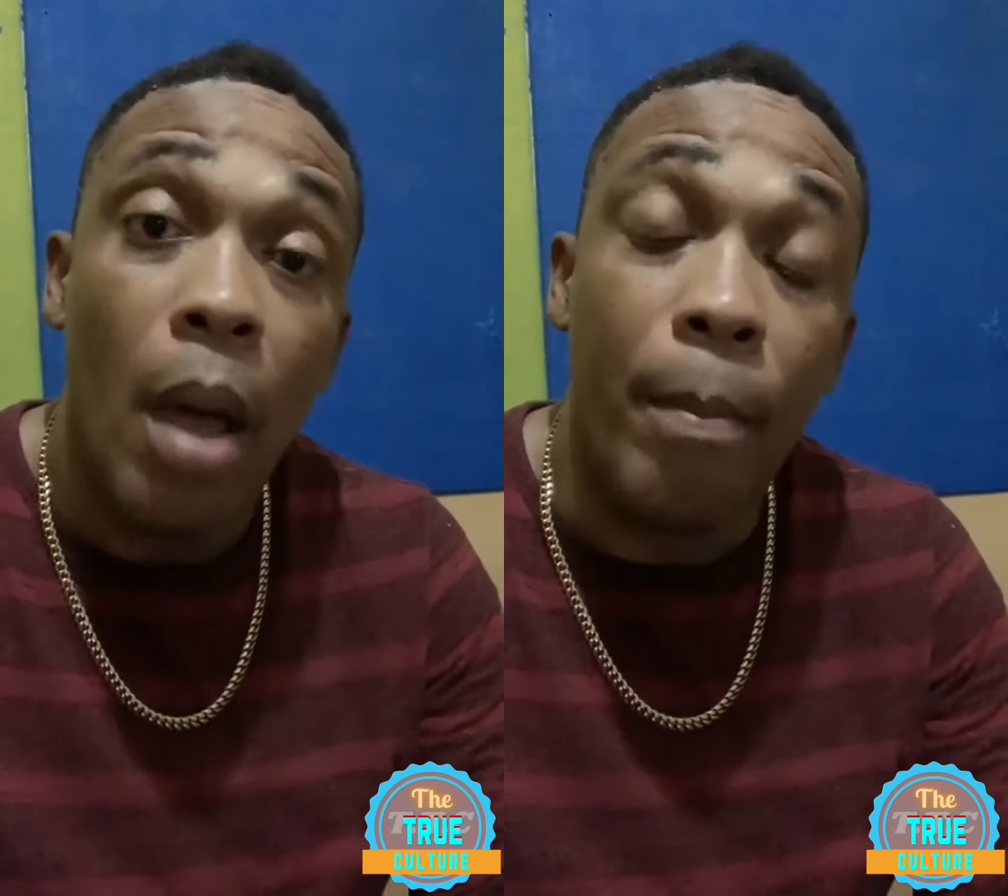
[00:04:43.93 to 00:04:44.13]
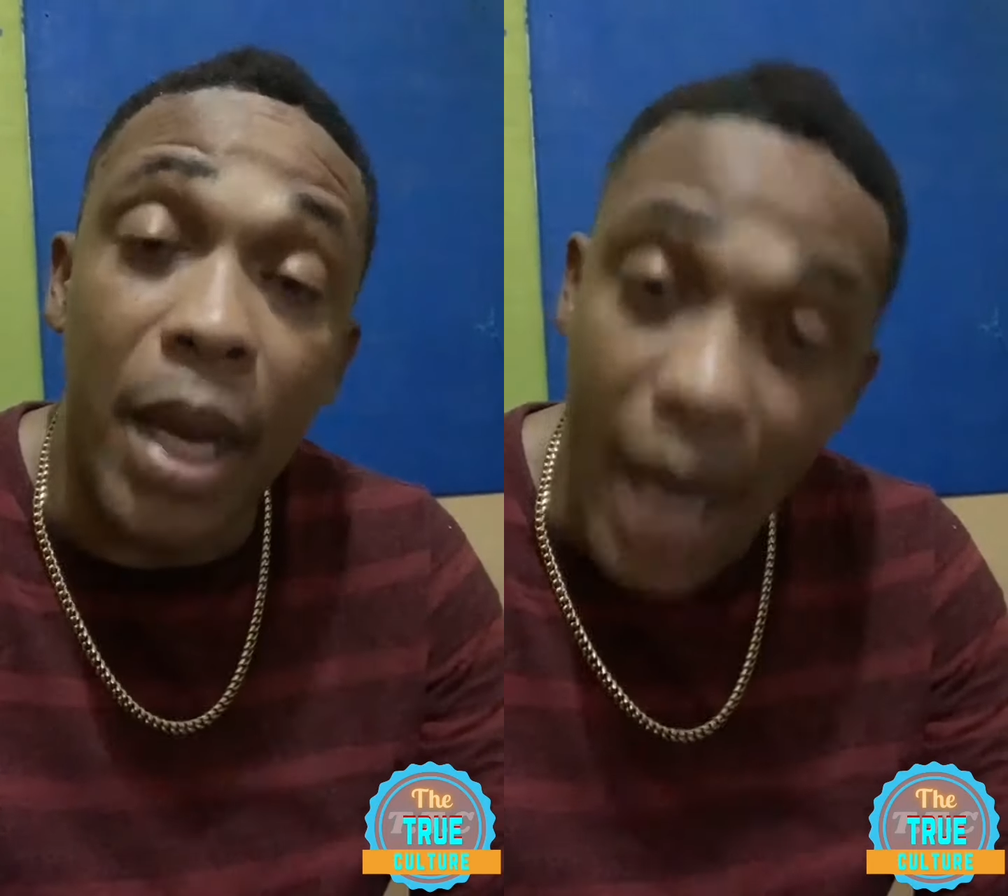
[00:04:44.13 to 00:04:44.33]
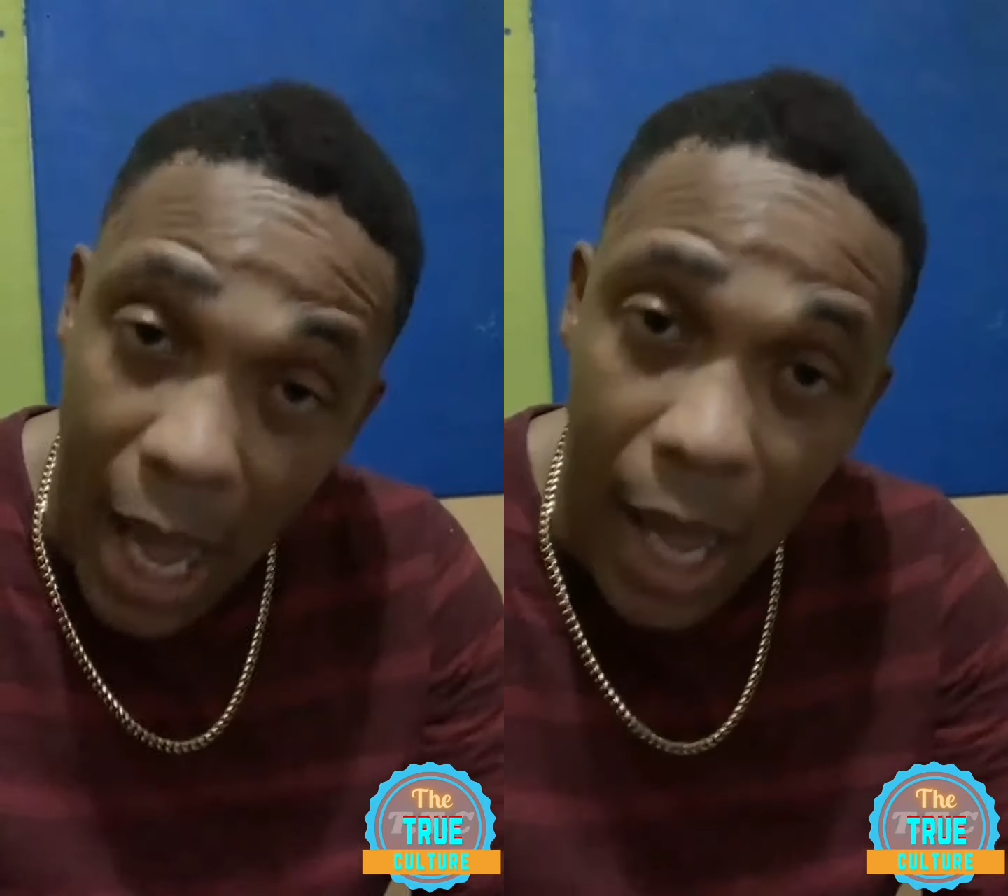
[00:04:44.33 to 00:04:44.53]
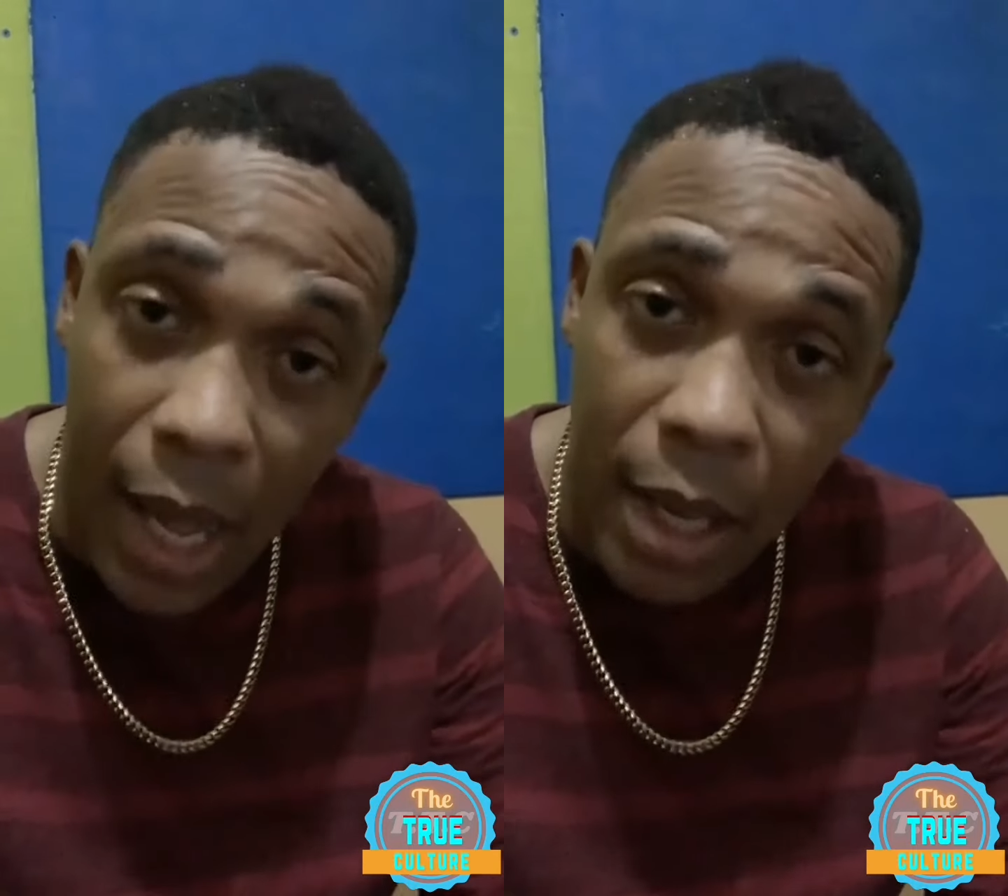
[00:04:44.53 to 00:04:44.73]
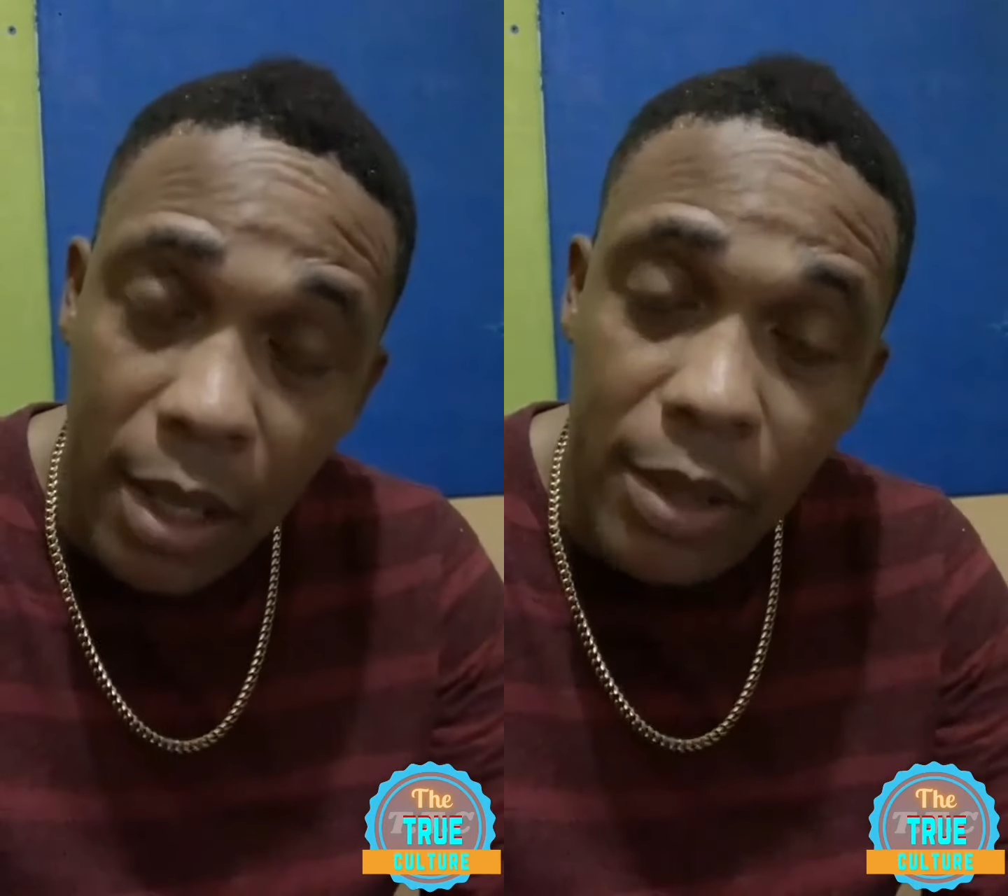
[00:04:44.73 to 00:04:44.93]
Me
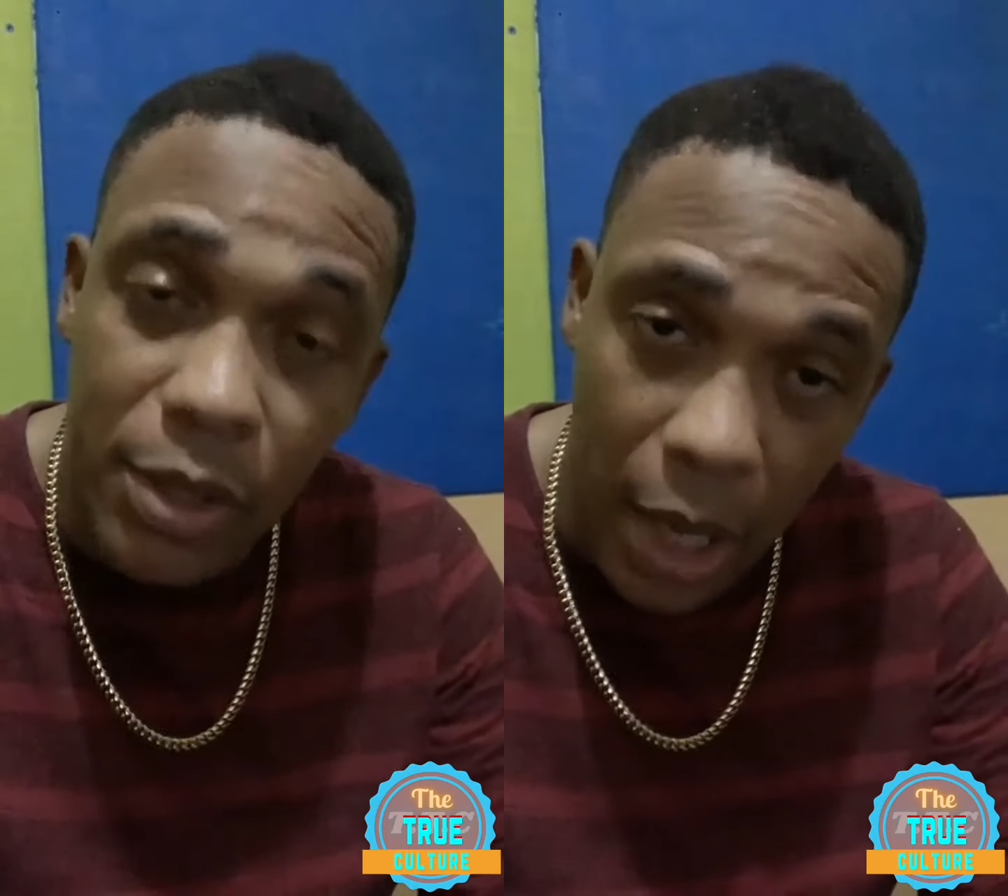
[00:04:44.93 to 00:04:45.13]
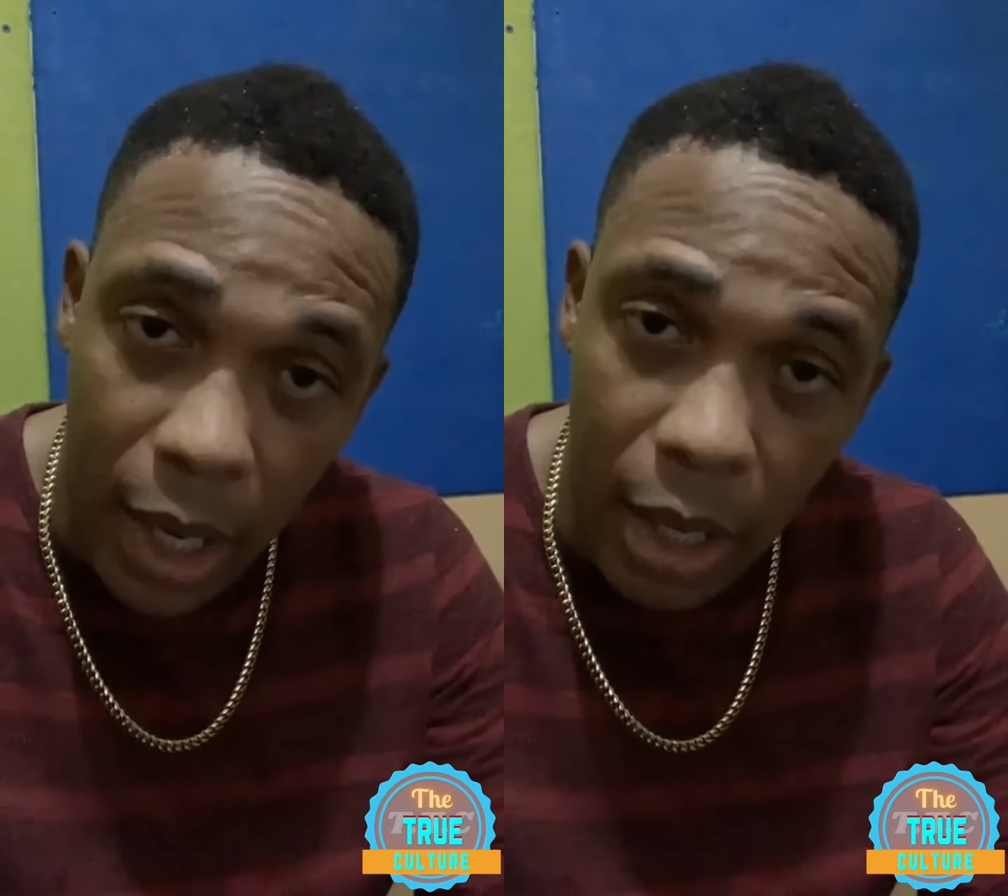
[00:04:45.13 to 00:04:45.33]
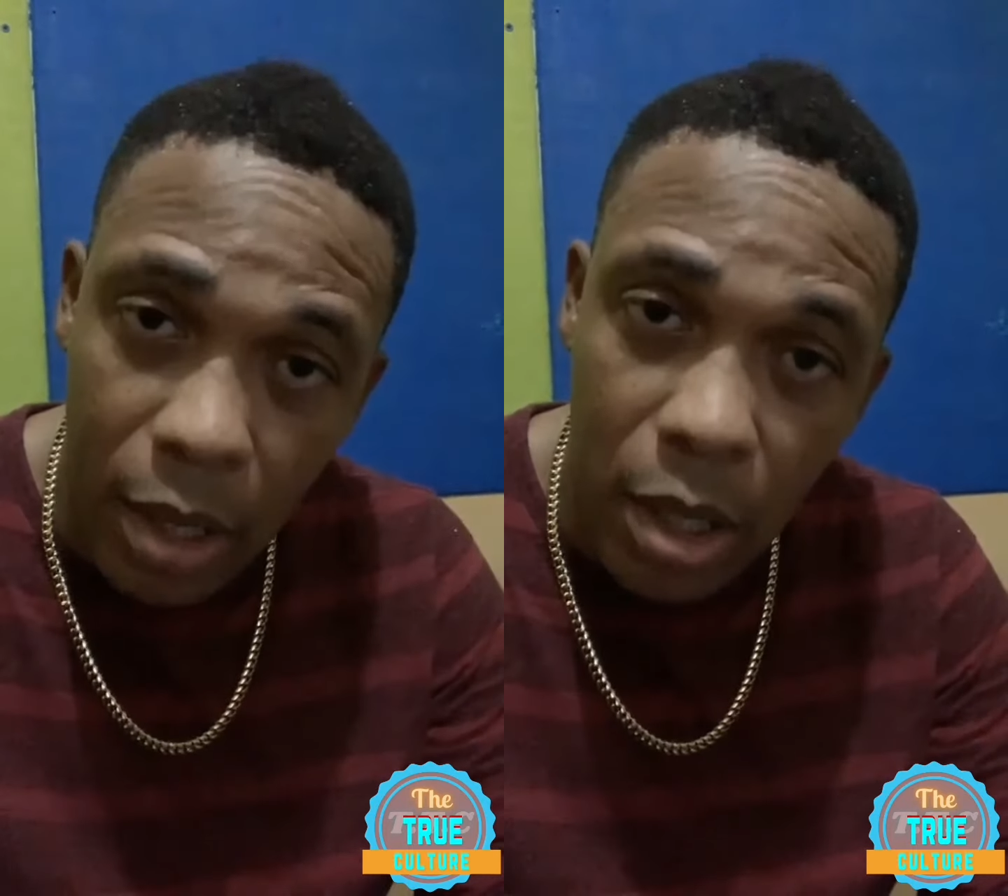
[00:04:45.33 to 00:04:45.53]
nah sing